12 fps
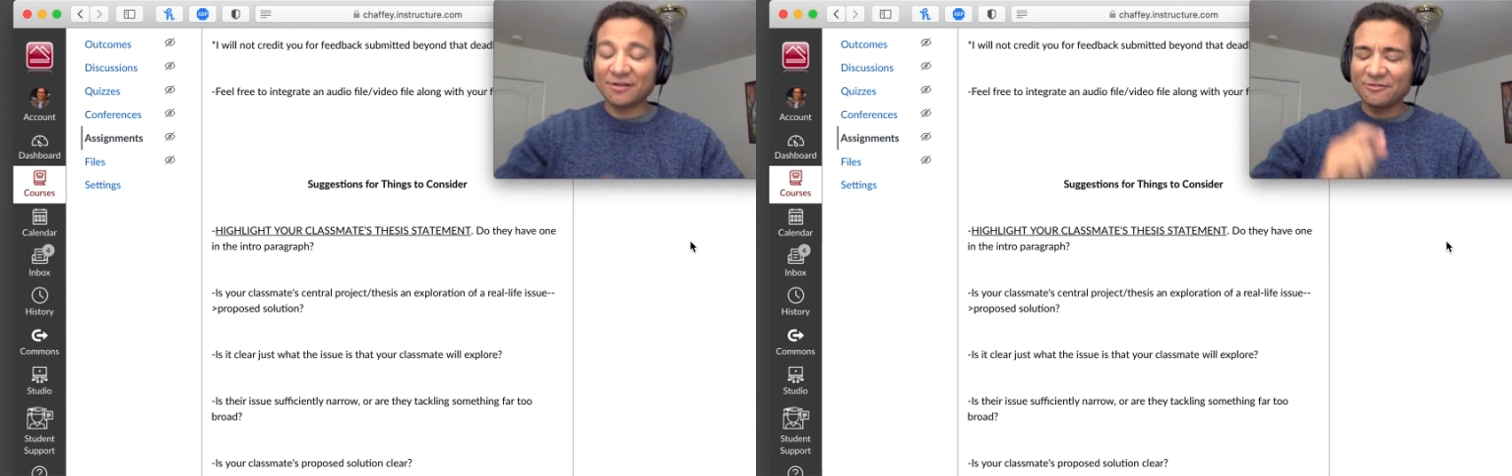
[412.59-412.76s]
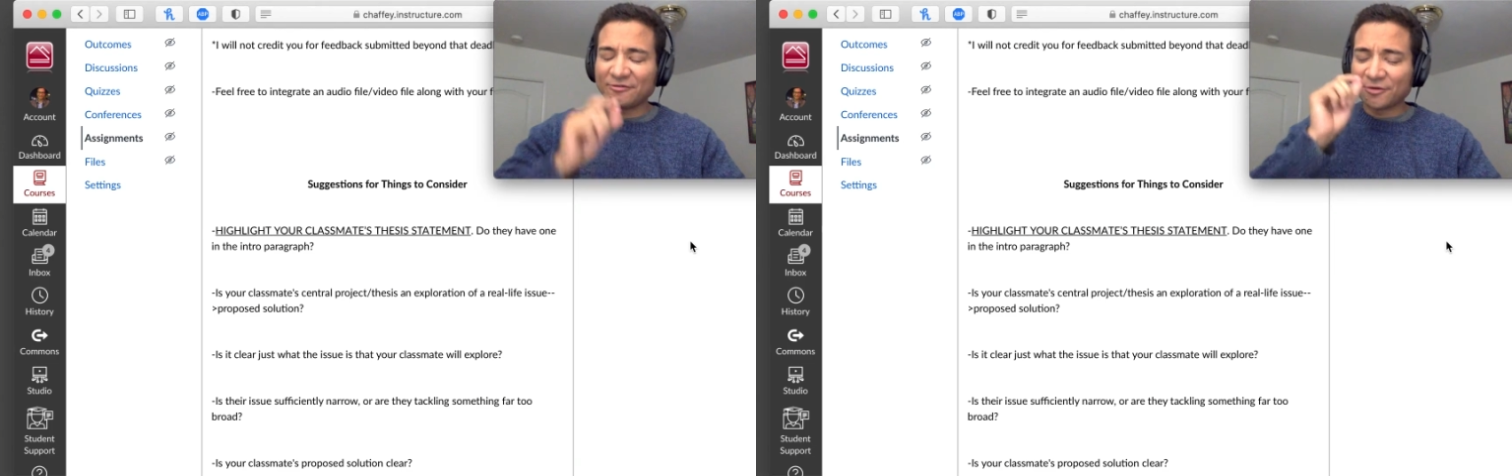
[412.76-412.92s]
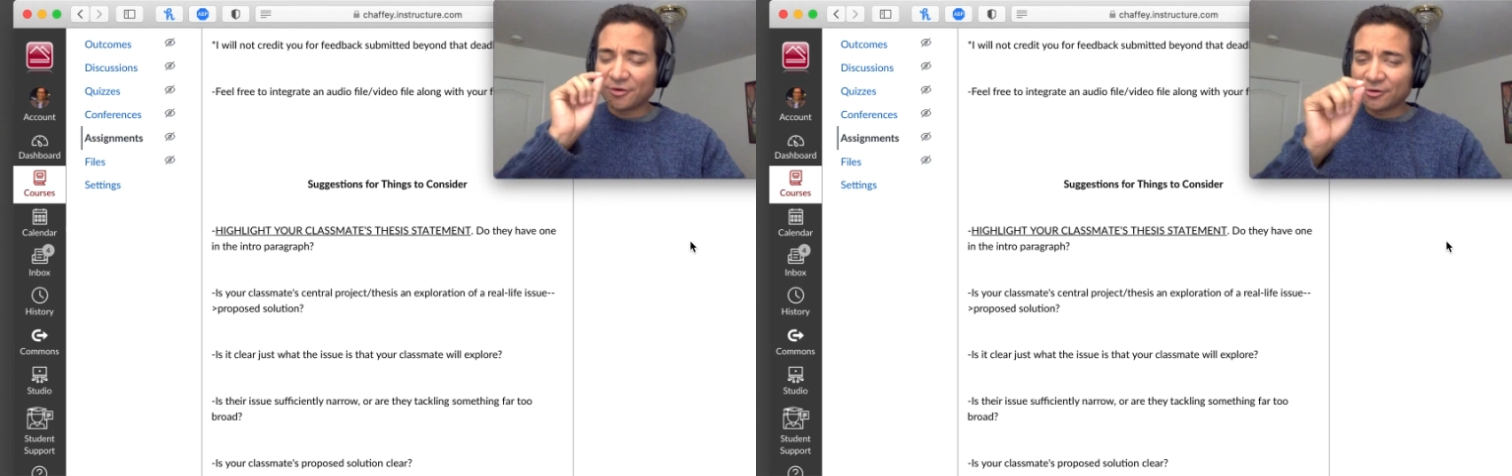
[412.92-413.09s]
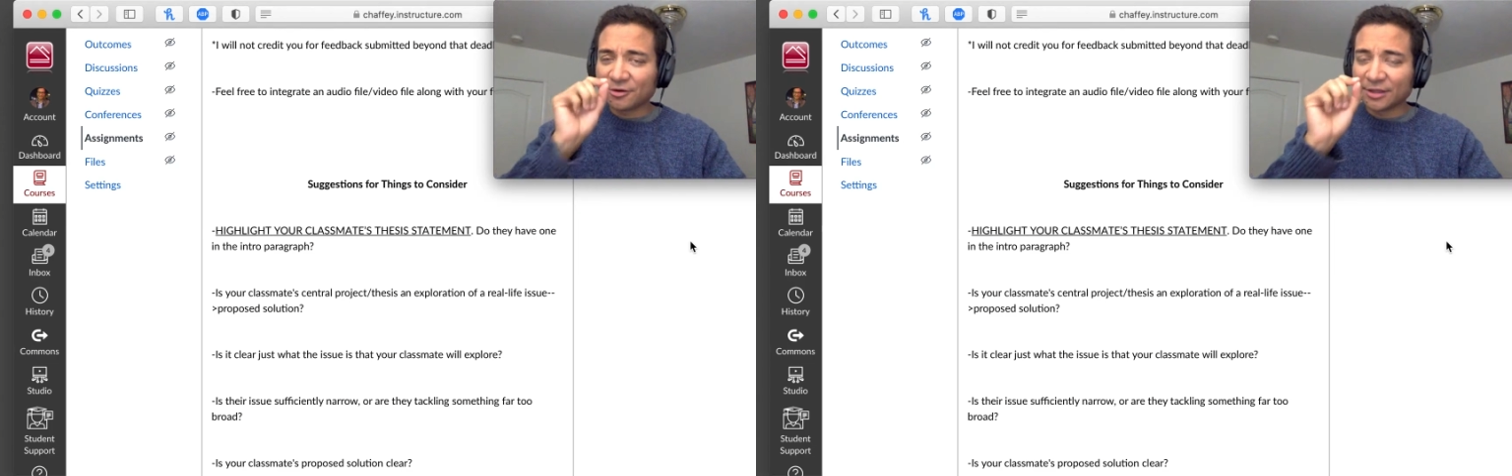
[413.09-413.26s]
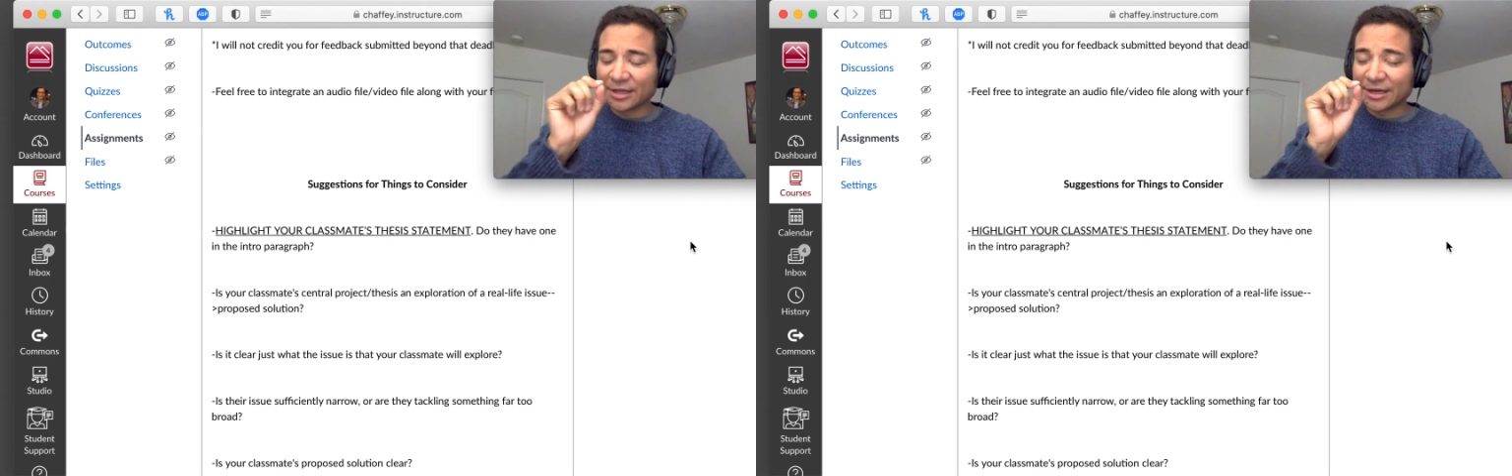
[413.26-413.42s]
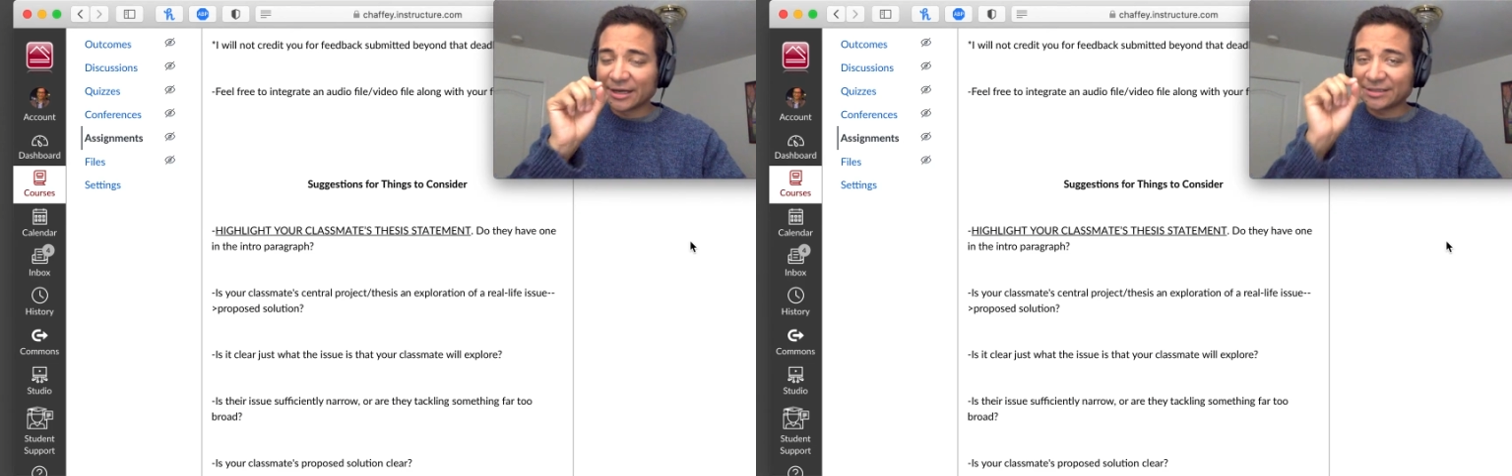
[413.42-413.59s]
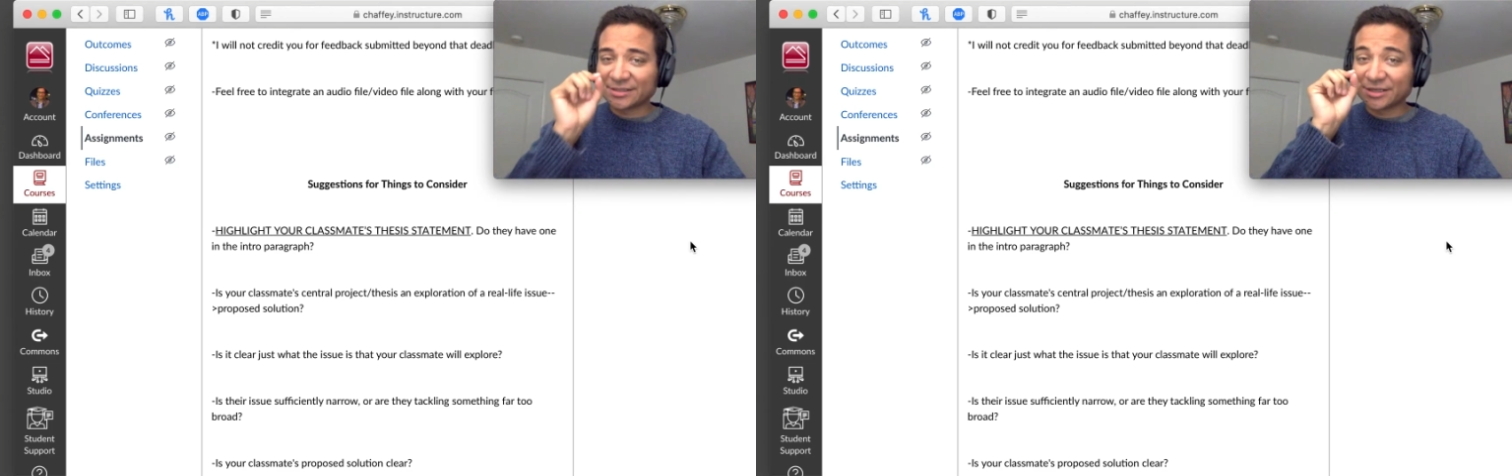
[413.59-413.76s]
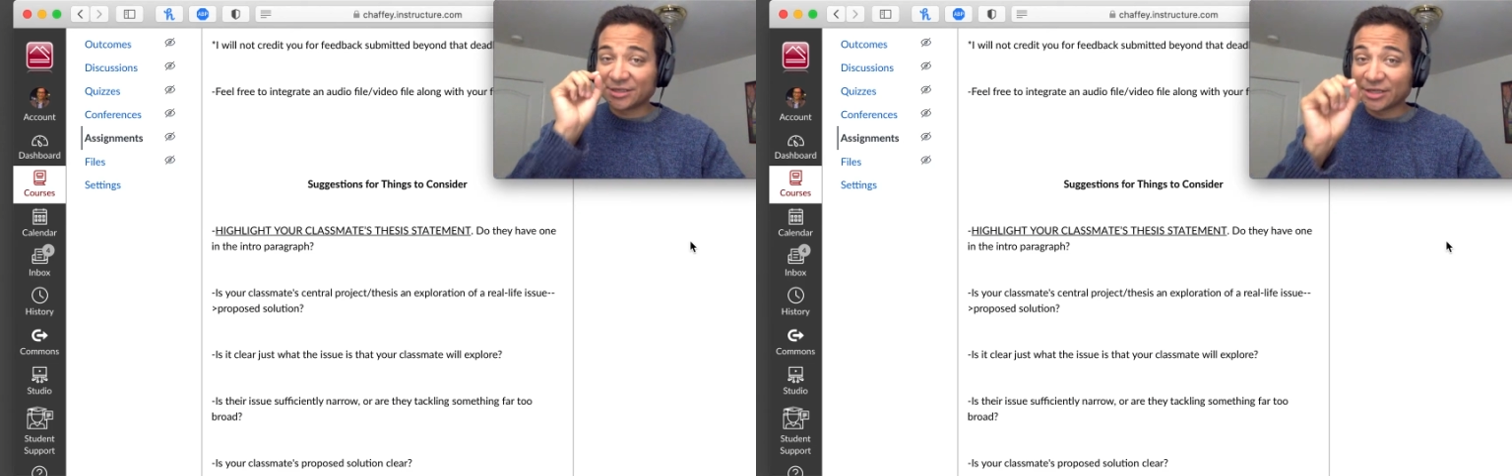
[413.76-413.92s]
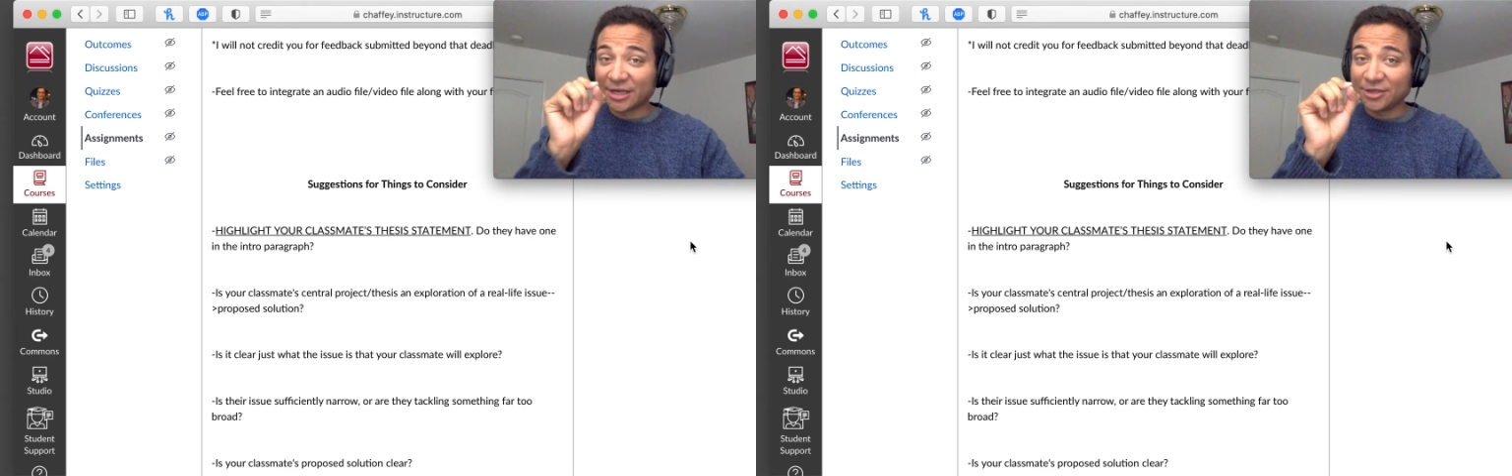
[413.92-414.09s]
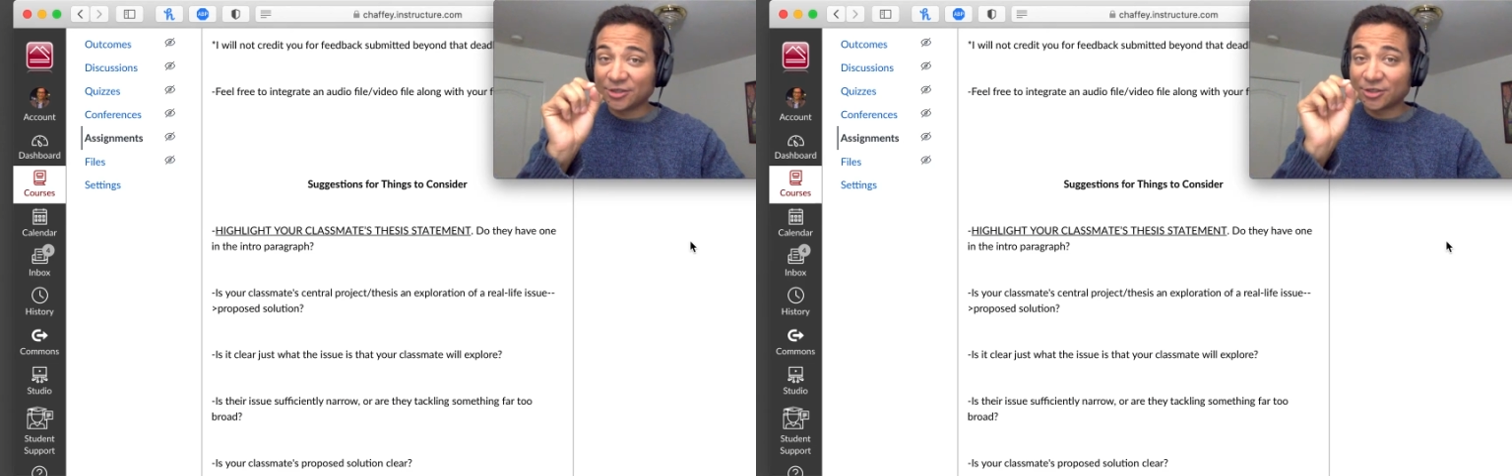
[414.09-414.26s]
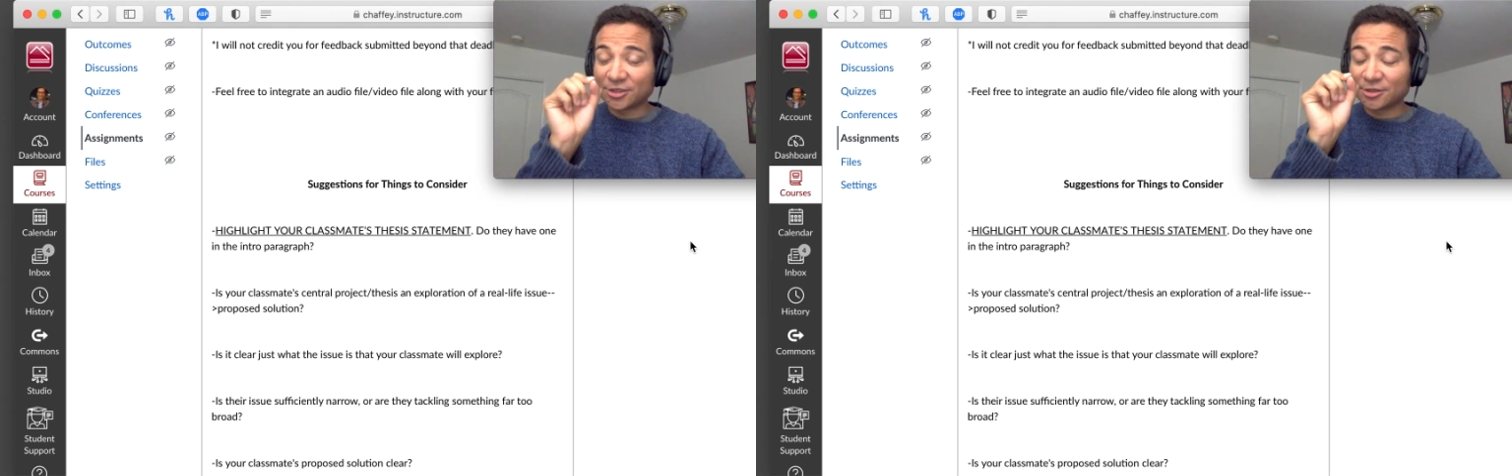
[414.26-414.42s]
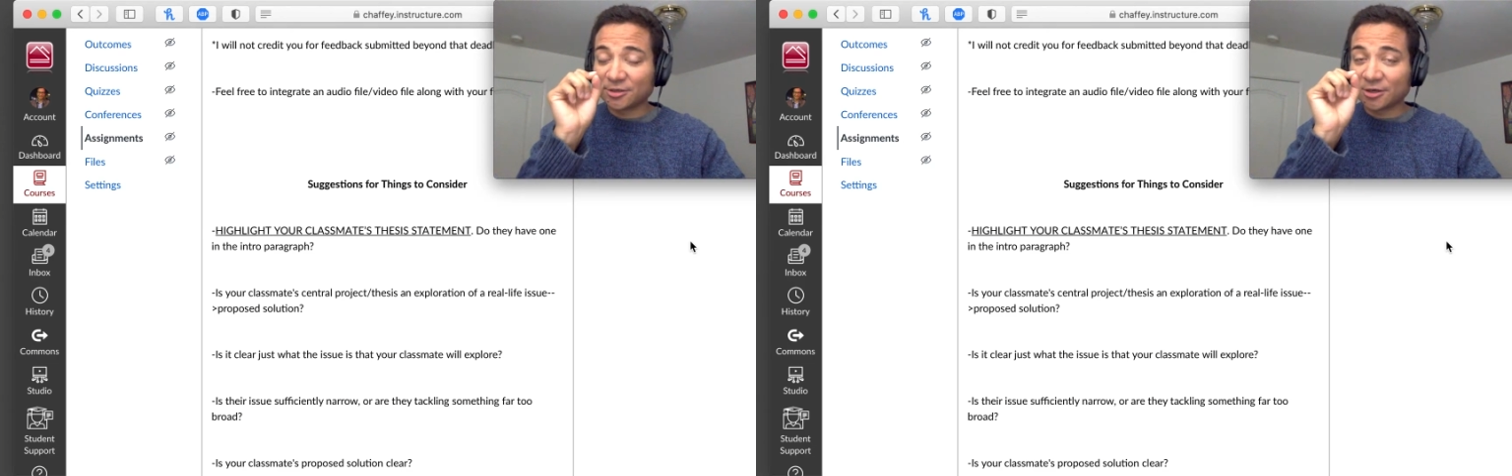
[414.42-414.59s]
focalized attention